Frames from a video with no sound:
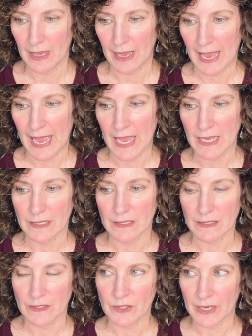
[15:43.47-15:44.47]

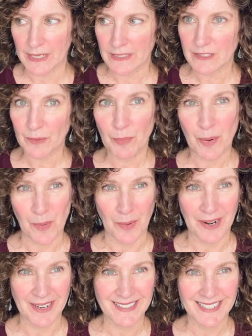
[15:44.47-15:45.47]
and to get
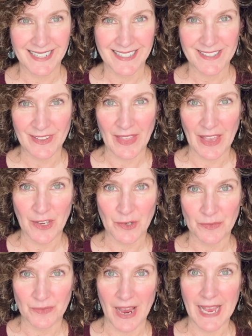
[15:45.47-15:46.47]
support so that you're
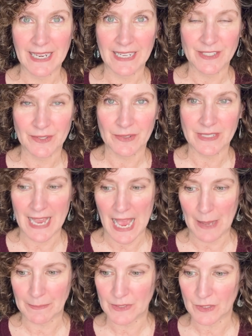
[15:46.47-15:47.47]
ready to
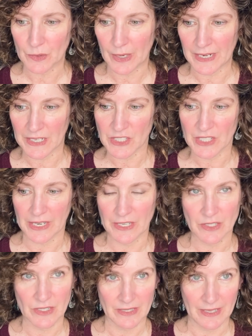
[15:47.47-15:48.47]
adapt to any
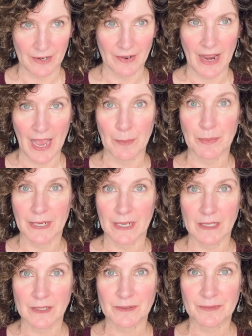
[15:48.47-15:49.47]
changes that are happening.